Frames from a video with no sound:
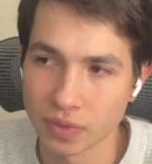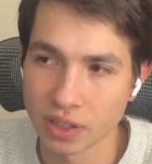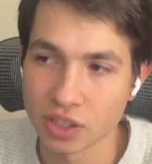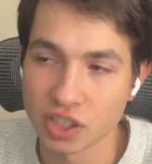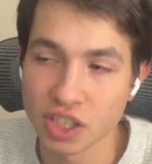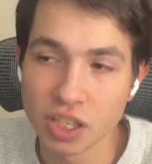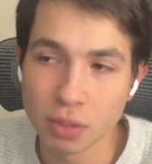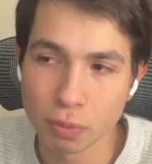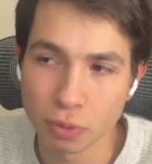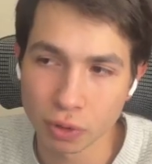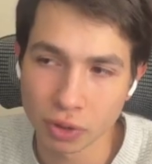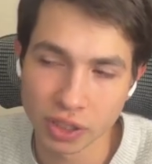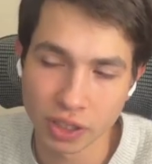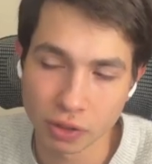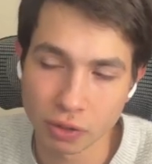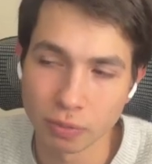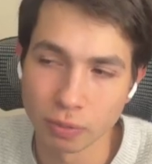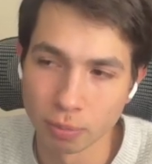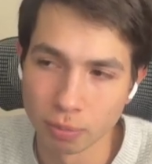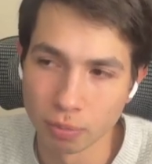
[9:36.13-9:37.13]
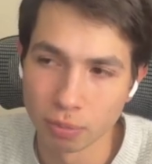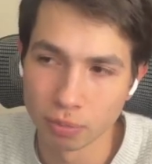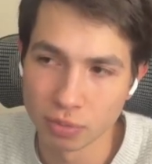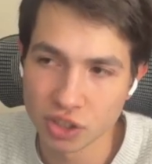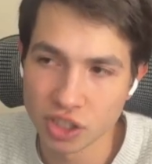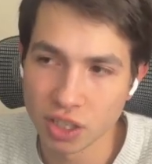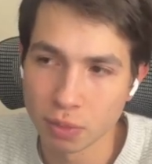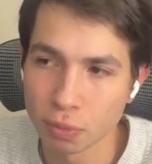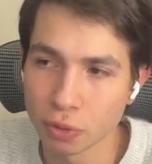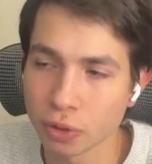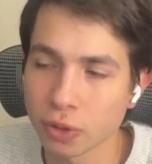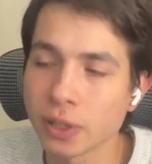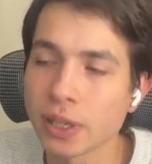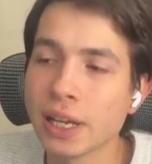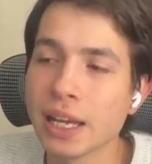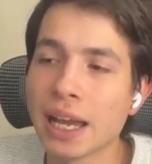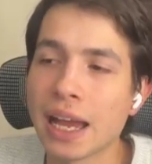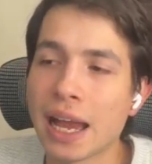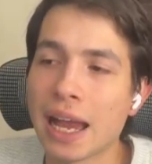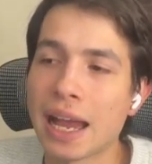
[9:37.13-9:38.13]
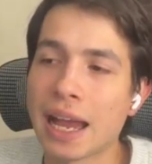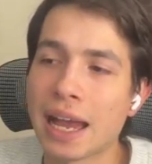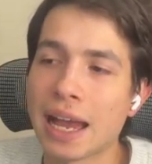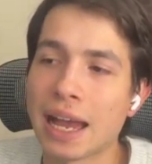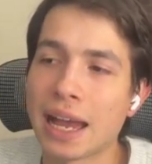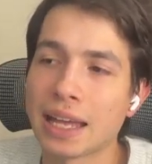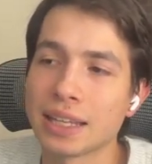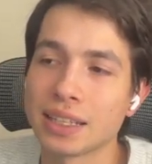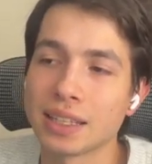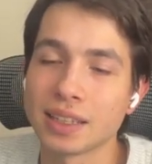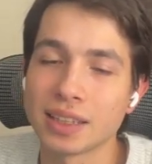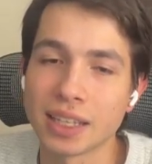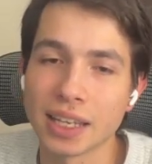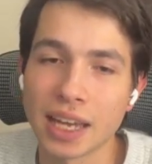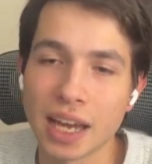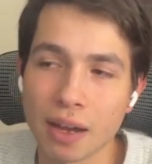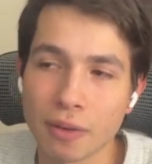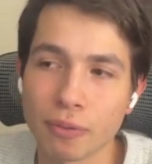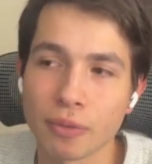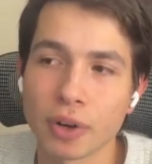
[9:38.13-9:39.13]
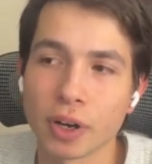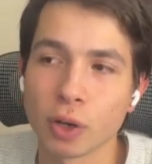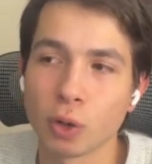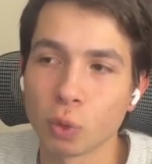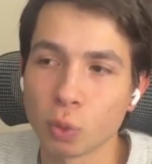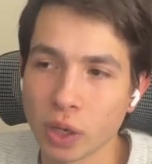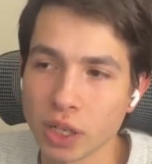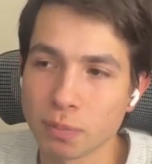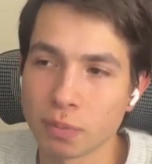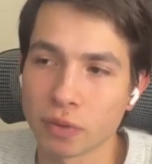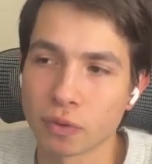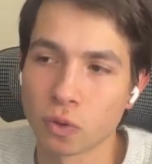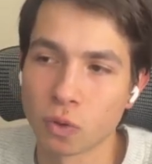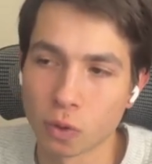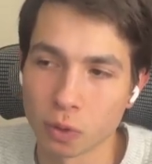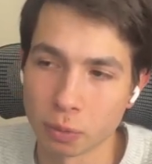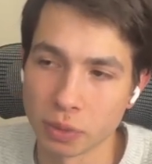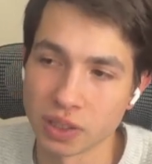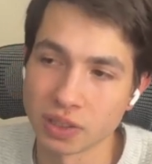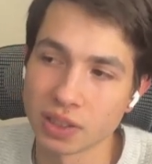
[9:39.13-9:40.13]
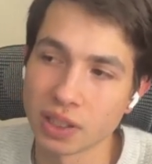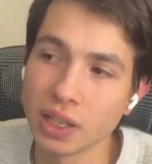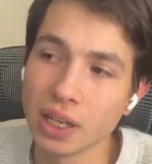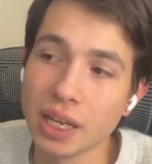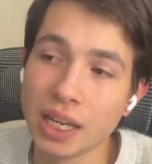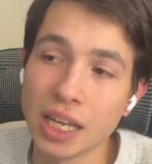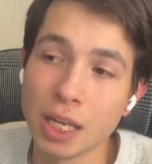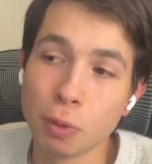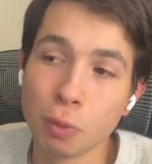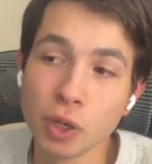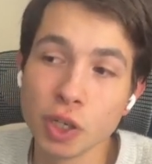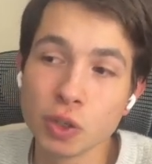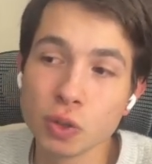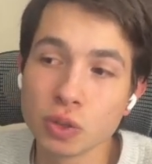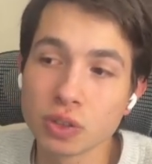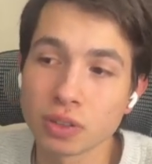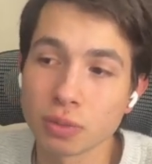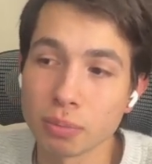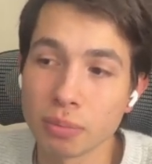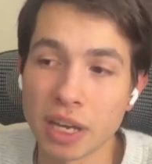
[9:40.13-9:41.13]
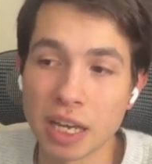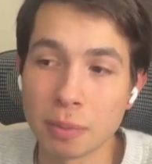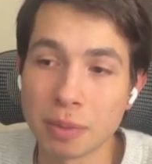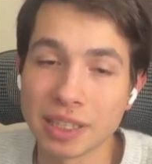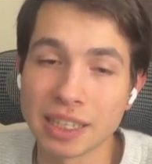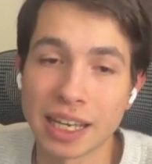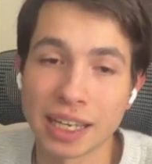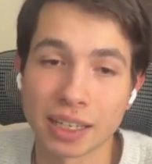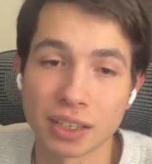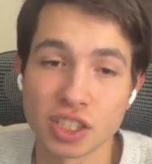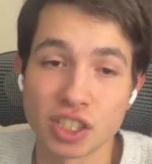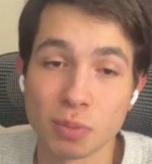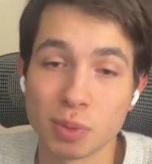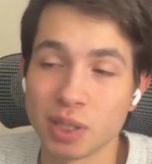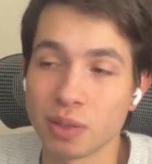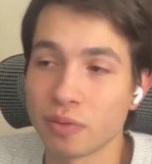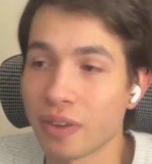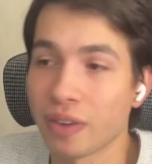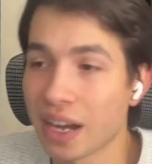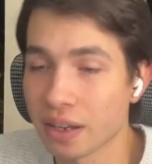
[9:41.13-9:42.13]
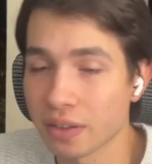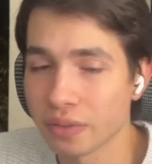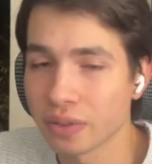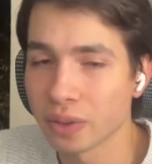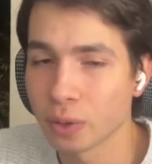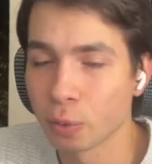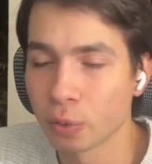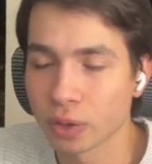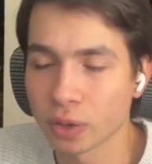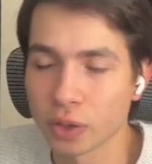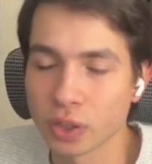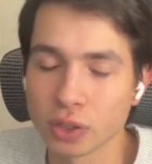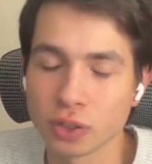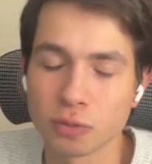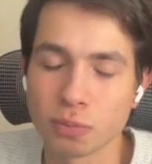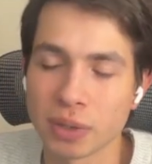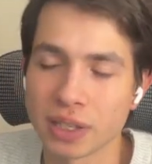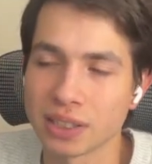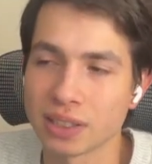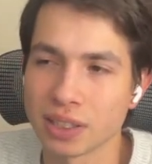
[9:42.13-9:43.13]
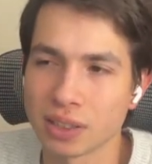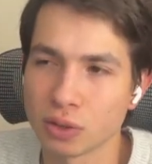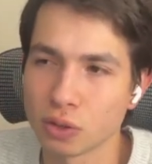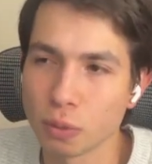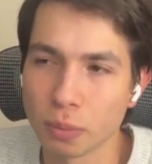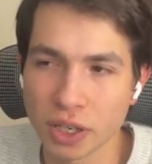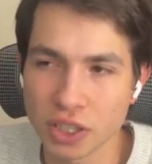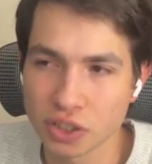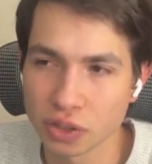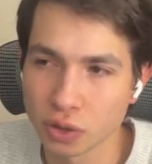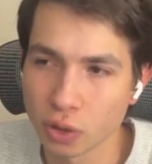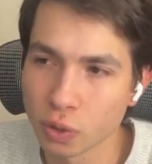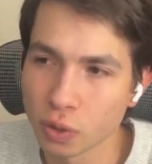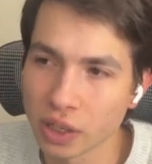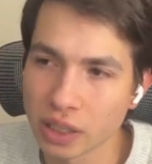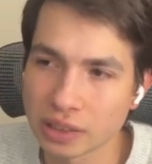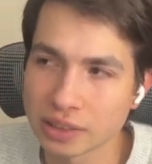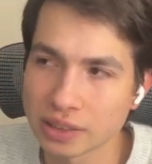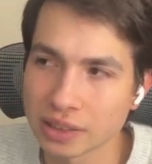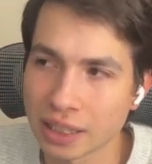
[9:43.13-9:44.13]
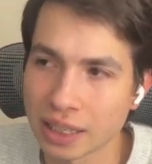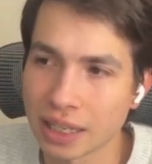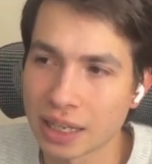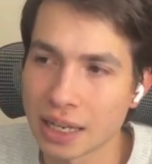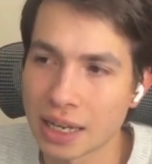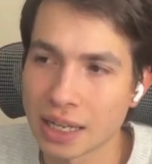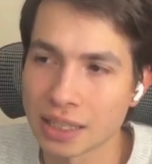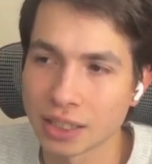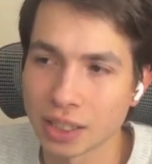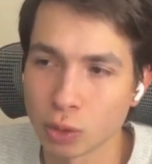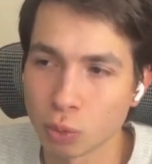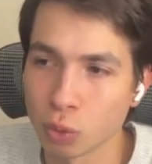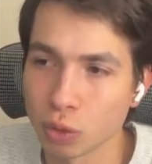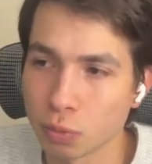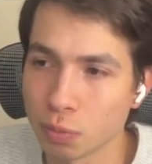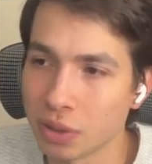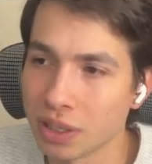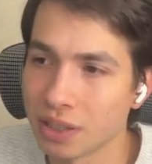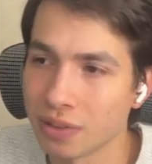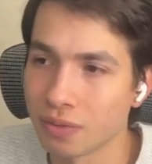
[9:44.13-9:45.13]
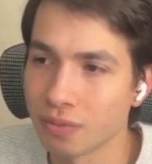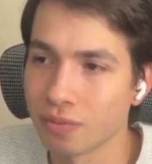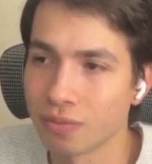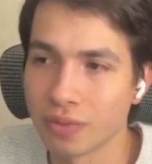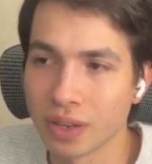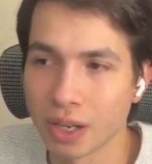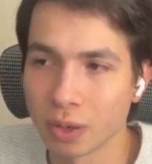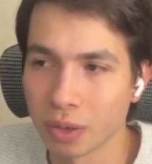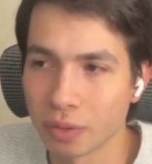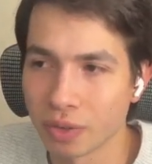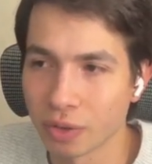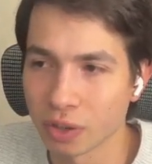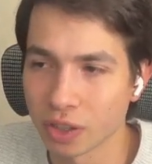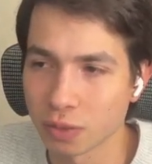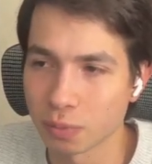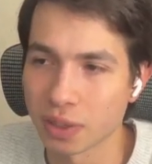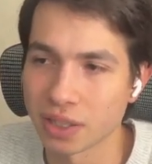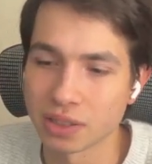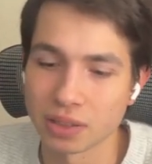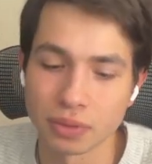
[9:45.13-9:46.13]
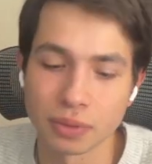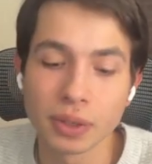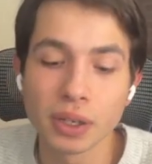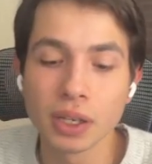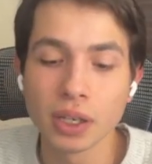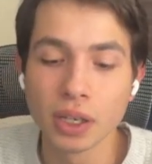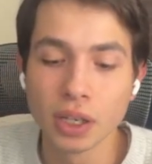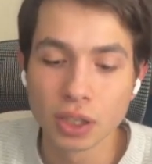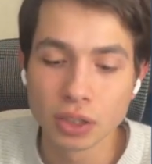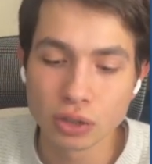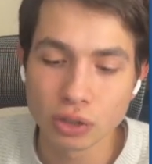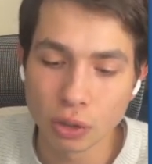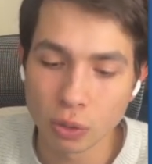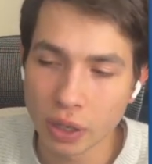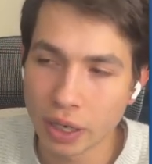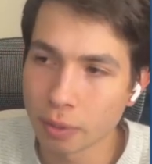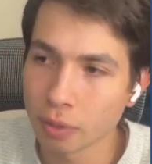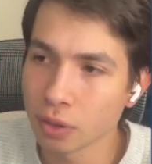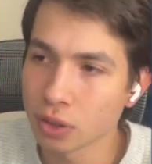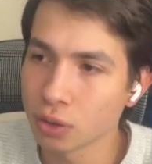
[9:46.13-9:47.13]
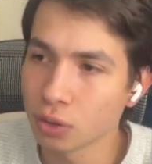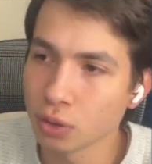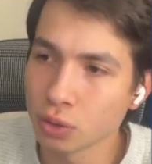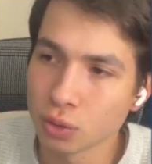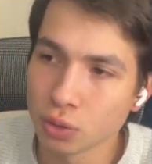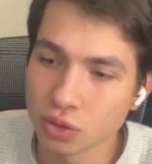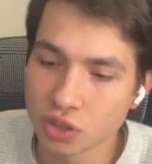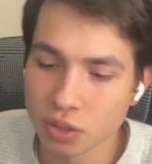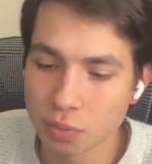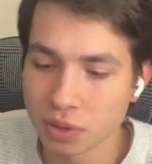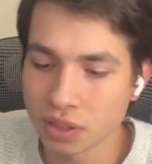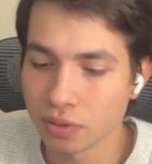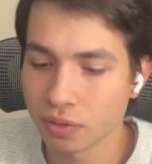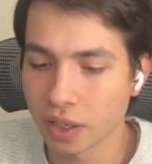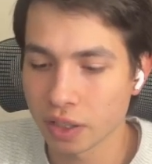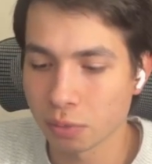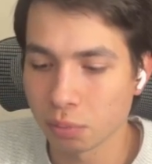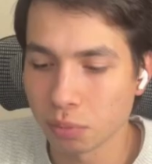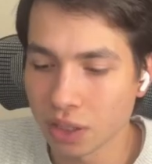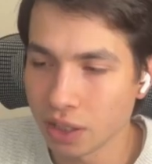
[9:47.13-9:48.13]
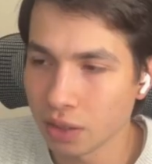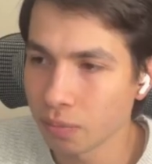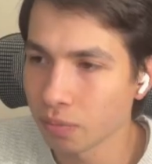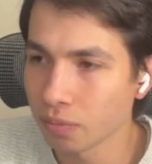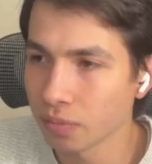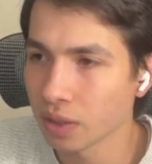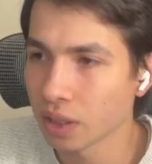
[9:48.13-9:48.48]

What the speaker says: cheaper. They're cheaper, and they have great performance. If we use maybe like GPT-5, we're going to spend too much tokens, and it would be very, very expensive. So I'm going to use GPT-5 mini.